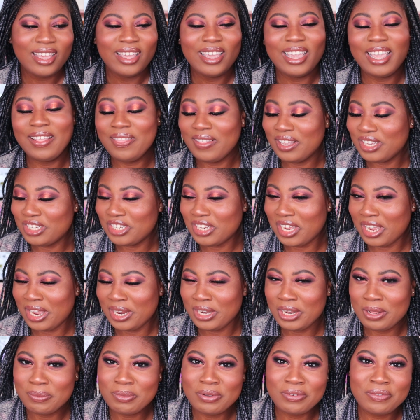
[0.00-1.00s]
in the shade
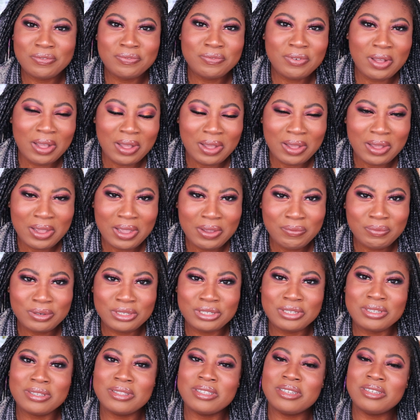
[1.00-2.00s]
number 5,
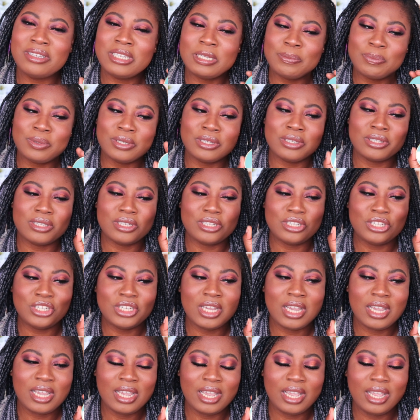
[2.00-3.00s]
which is the deepest
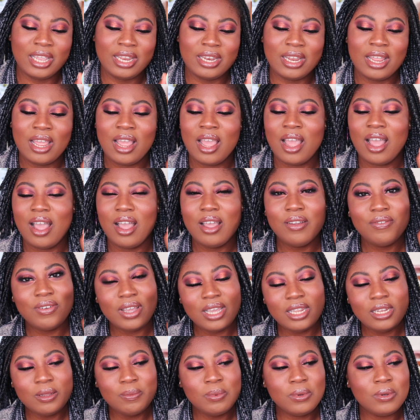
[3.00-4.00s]
shade
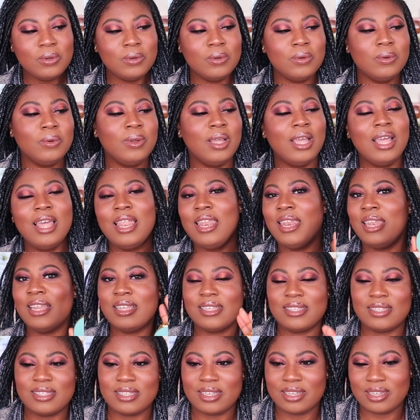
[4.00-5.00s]
available.
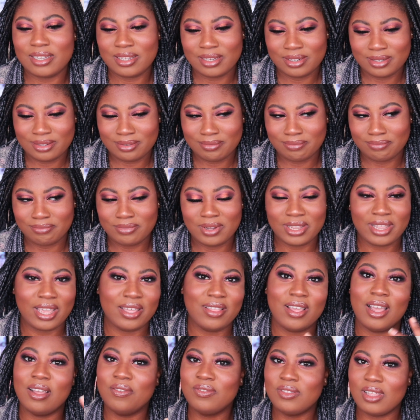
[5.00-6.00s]
Listen, okay,
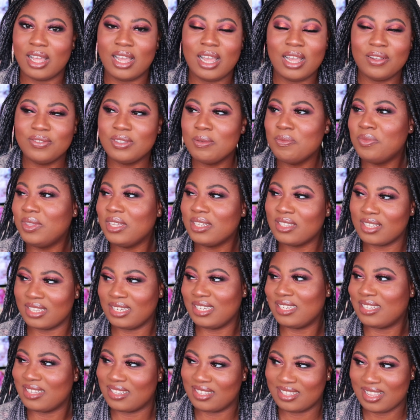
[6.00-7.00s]
I have some things I
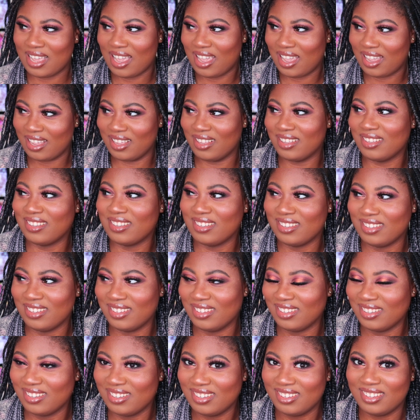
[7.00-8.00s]
need to say.
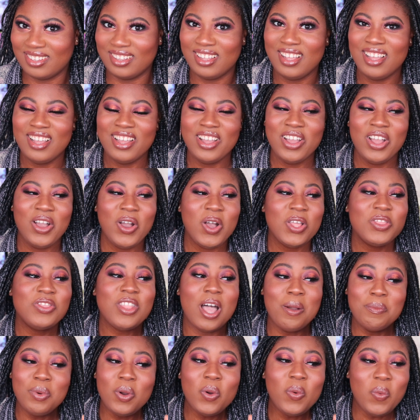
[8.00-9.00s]

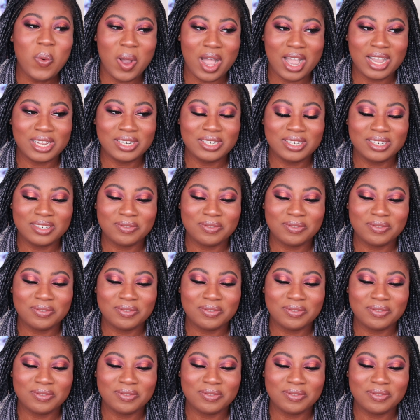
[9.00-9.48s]
Number 1,